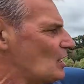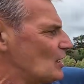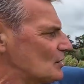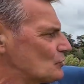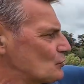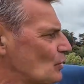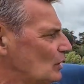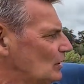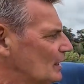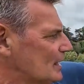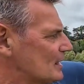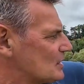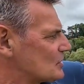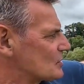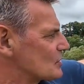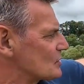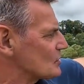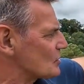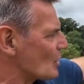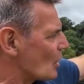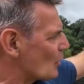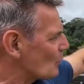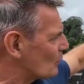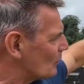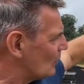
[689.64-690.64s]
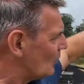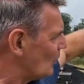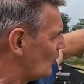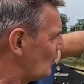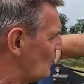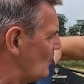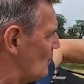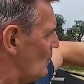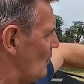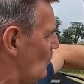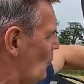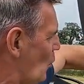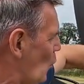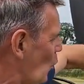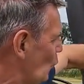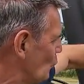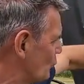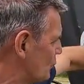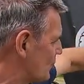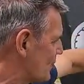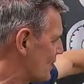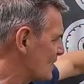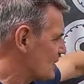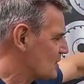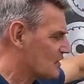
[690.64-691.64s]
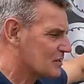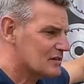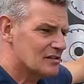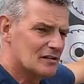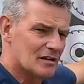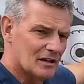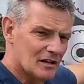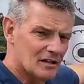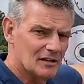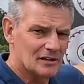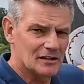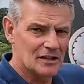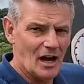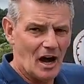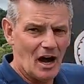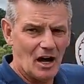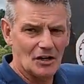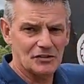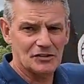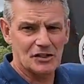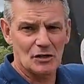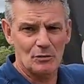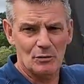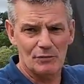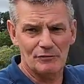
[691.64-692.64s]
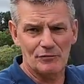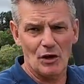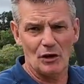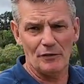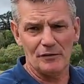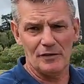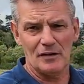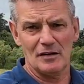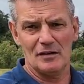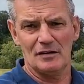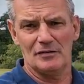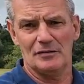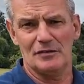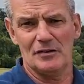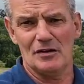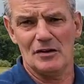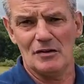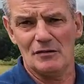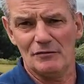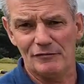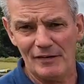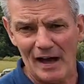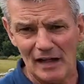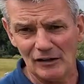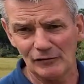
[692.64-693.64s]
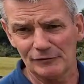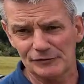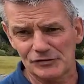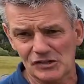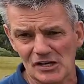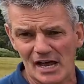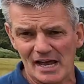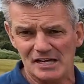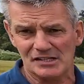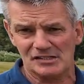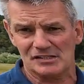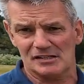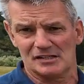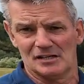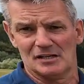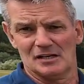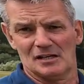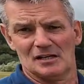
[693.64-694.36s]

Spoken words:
hydraulics. So under this guard, we've got the valve chest.